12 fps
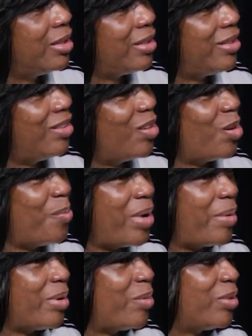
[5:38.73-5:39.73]
You know,
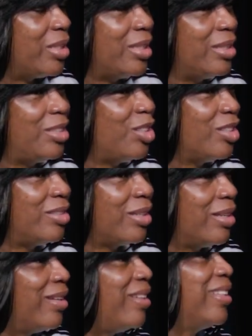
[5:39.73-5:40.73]
maybe it should have took
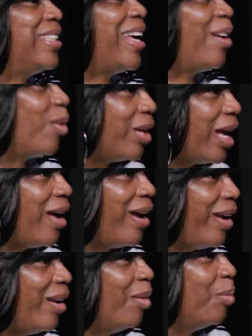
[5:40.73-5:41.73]
another Title
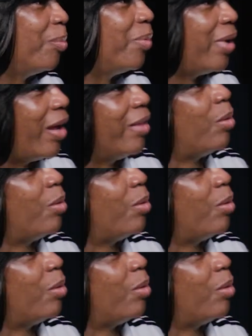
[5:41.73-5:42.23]
IX, put it at